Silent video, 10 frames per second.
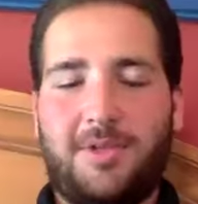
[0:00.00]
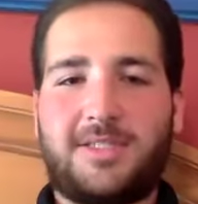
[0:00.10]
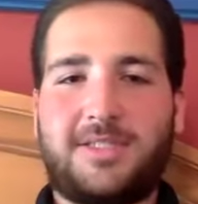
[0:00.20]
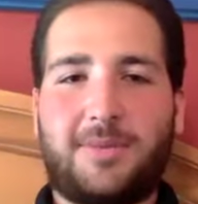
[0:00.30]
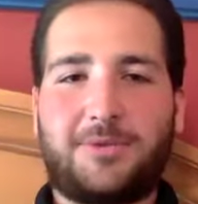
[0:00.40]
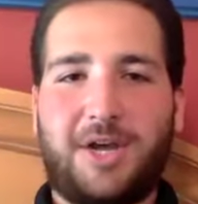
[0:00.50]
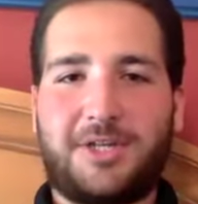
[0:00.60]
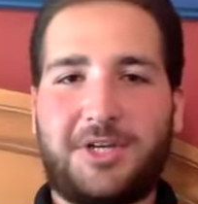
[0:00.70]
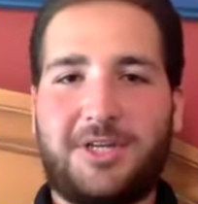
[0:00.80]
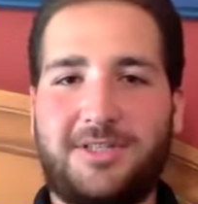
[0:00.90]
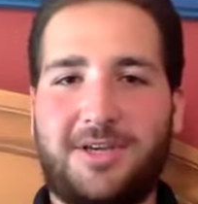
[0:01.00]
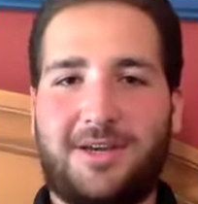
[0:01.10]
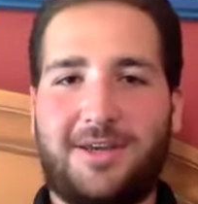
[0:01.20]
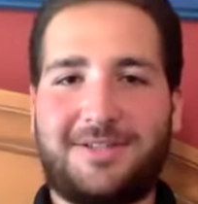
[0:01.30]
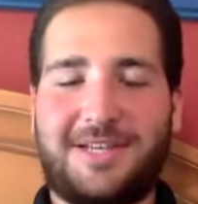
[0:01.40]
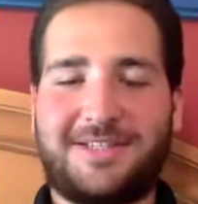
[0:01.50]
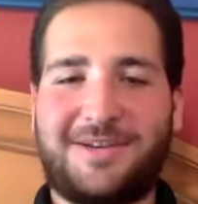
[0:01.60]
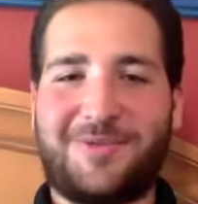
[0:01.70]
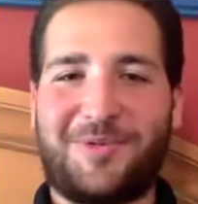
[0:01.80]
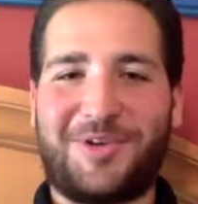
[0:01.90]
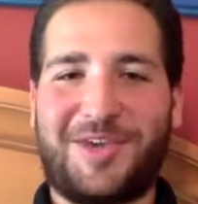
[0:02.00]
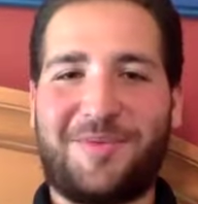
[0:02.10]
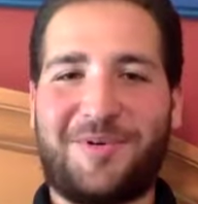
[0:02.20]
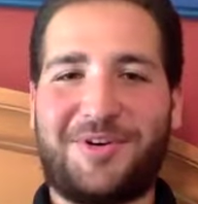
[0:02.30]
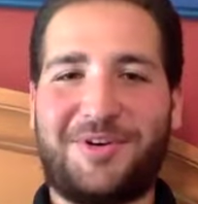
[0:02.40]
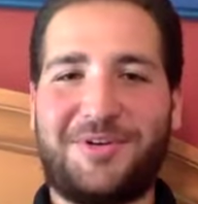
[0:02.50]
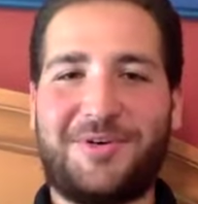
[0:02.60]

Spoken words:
let's stop trashing Kentucky because that's not what we came here to do.